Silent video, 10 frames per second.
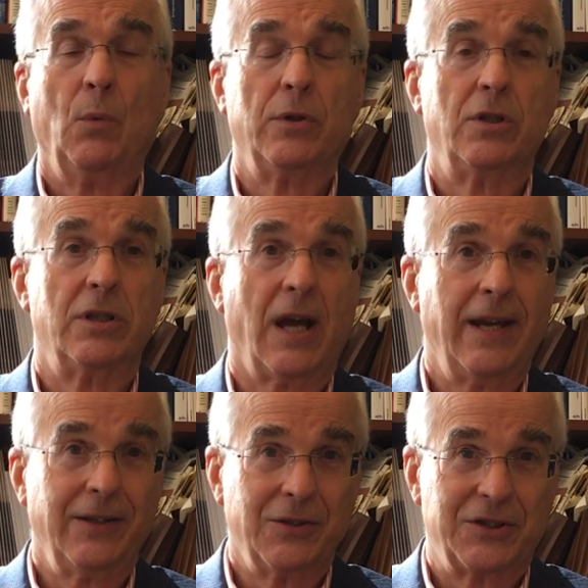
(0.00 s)
which, as
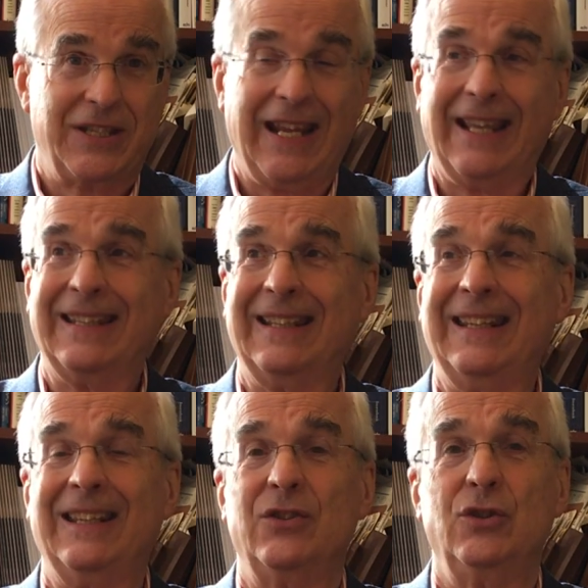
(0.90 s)
I understand
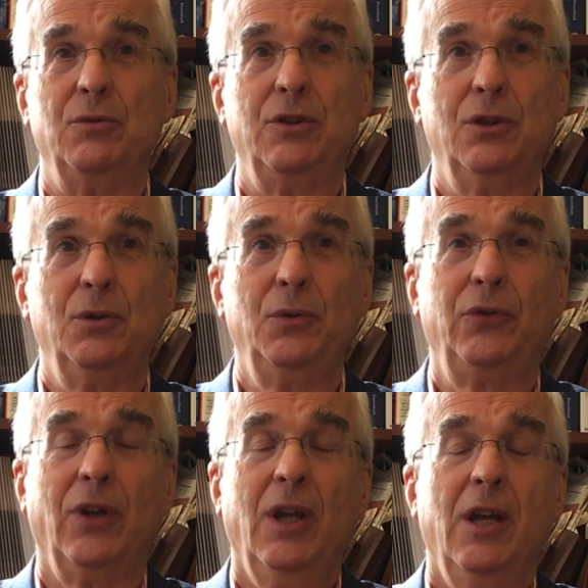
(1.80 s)
it, is you
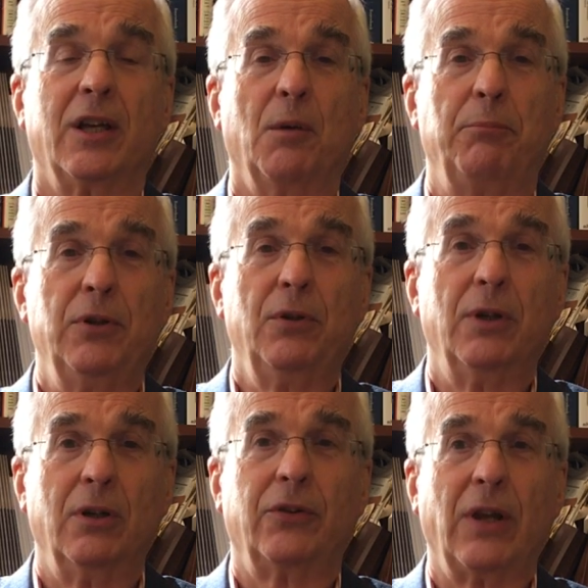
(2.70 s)
use
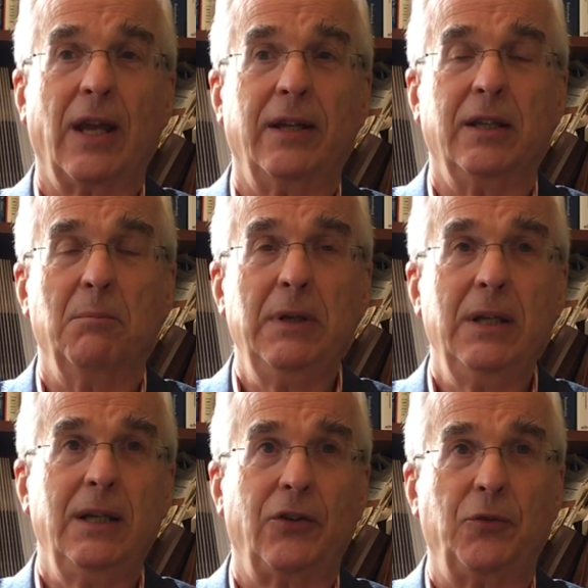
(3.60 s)
computers and the
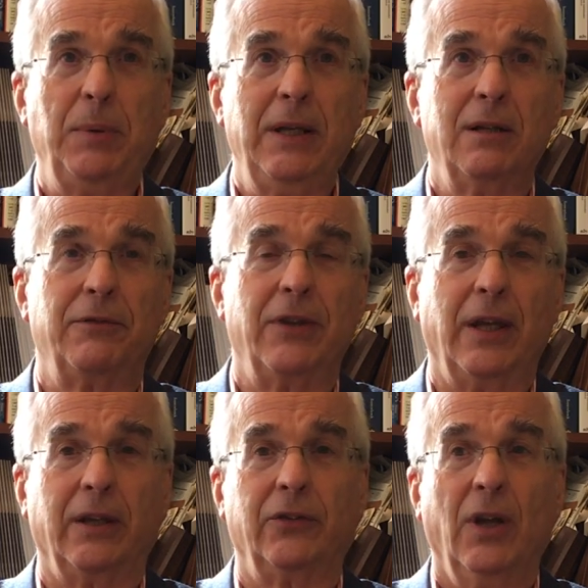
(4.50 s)
immediate speed of
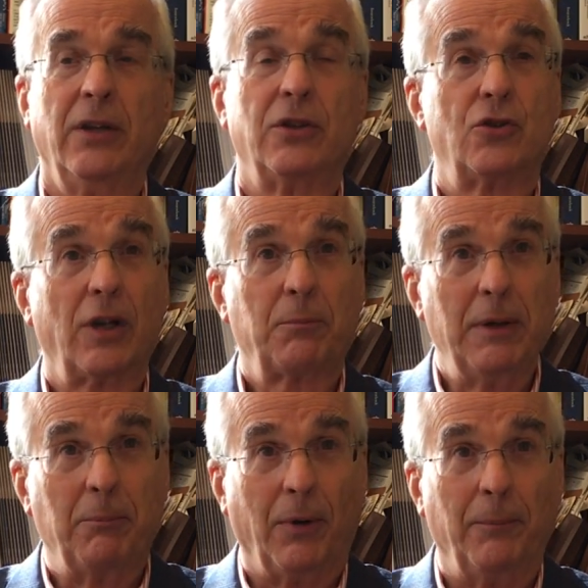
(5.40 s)
things to trick
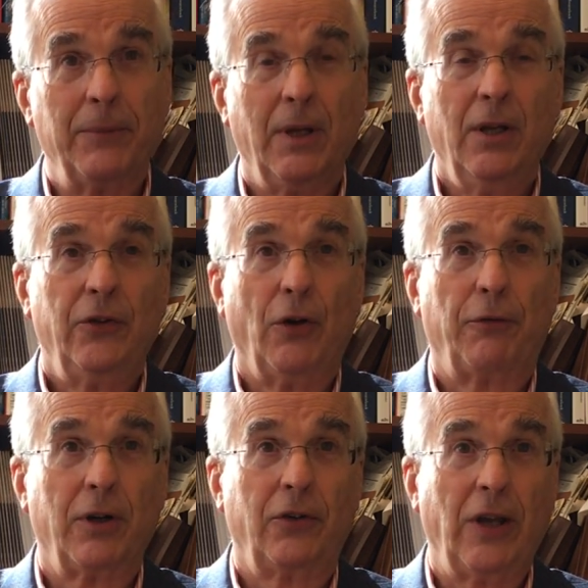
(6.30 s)
people. So,
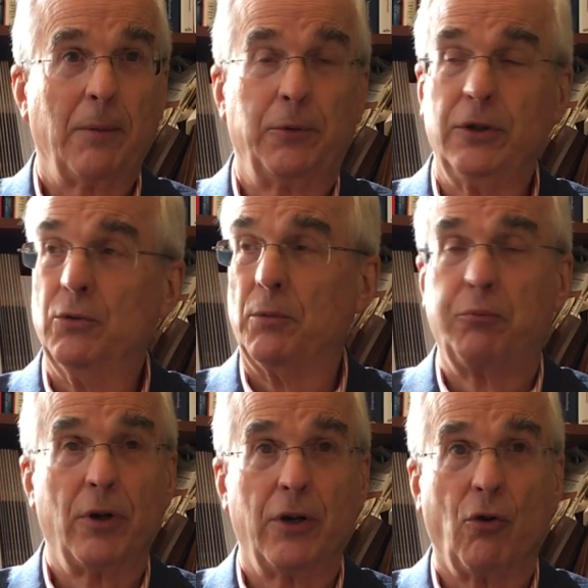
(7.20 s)
for example, you would
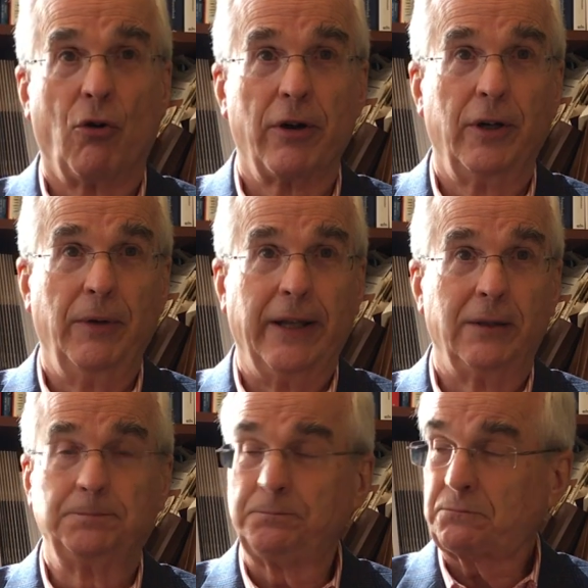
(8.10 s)
put an order
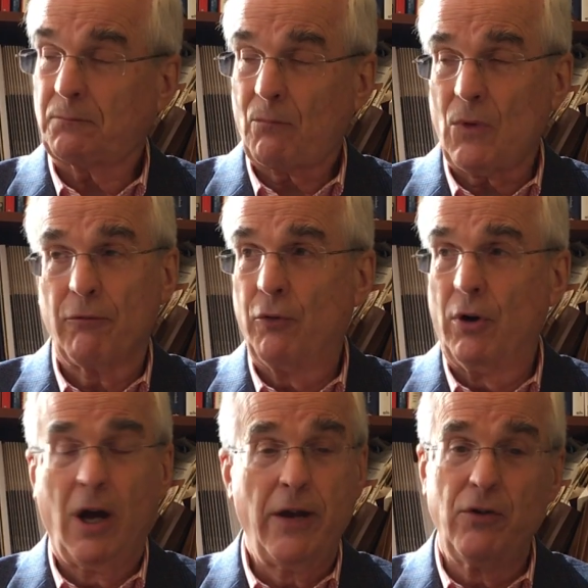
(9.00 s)
in
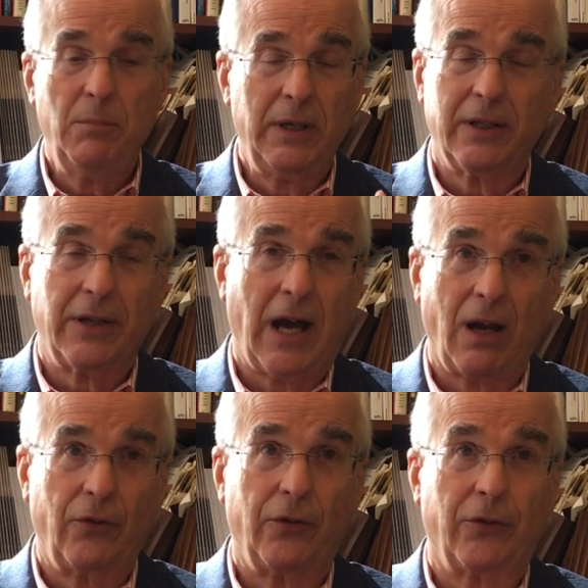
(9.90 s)
for $100 million
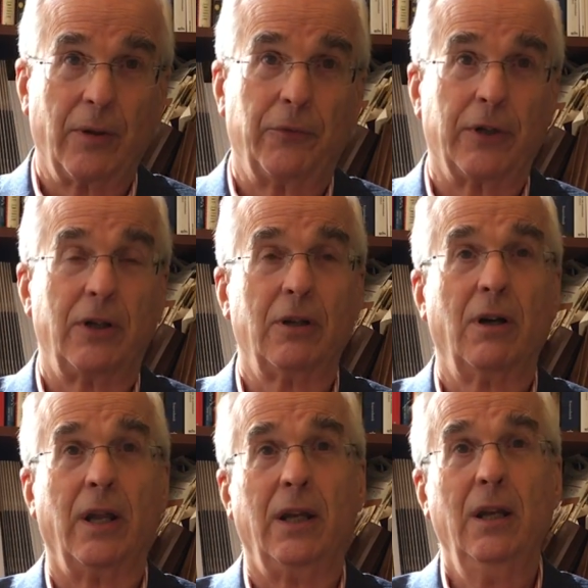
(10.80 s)
of some
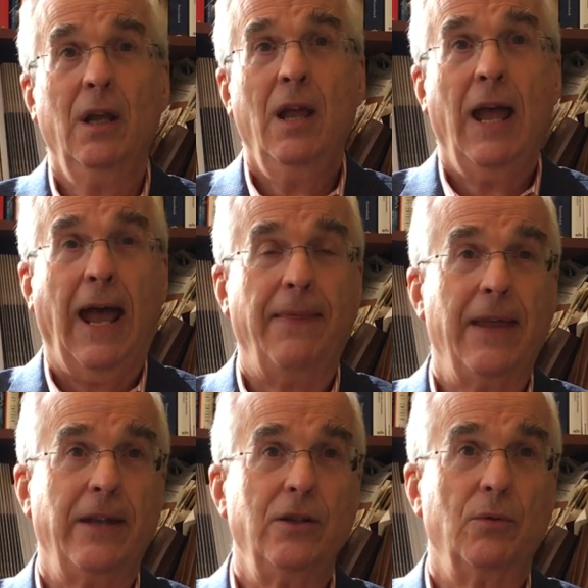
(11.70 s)
security, and
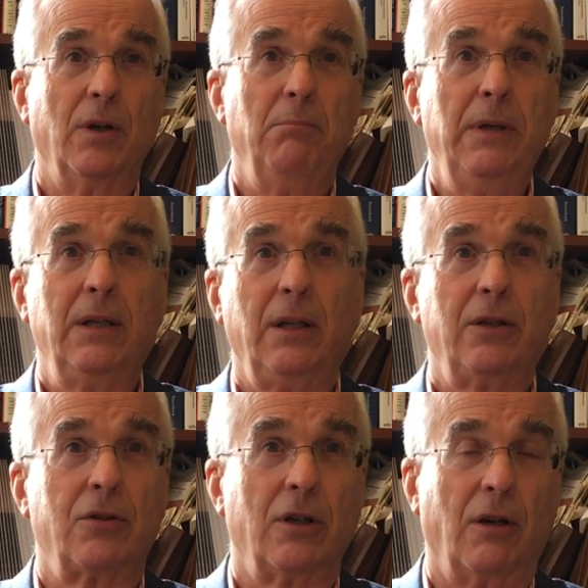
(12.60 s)
then you would immediately
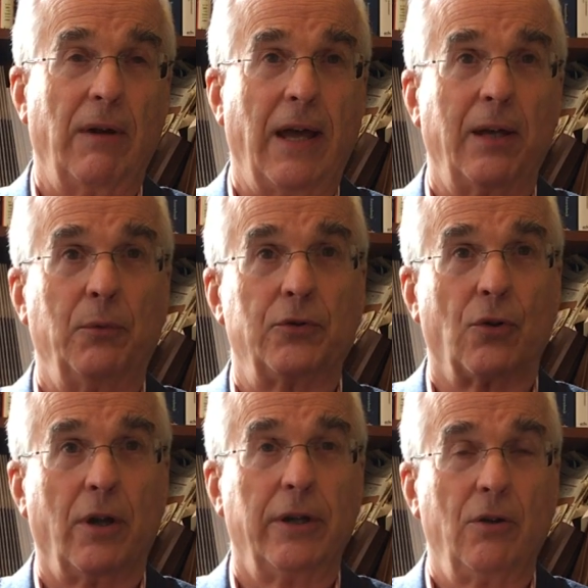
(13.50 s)
turn around and
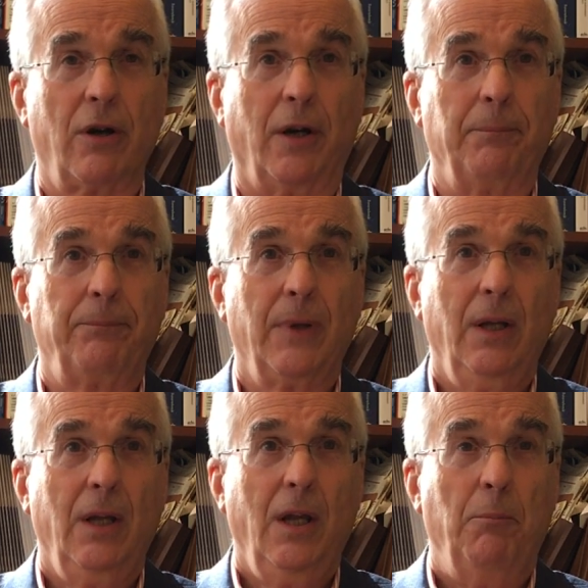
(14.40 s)
withdraw the order.
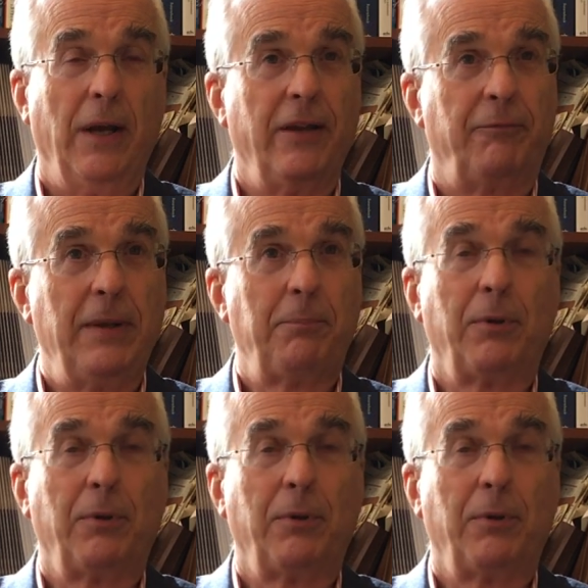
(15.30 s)
But if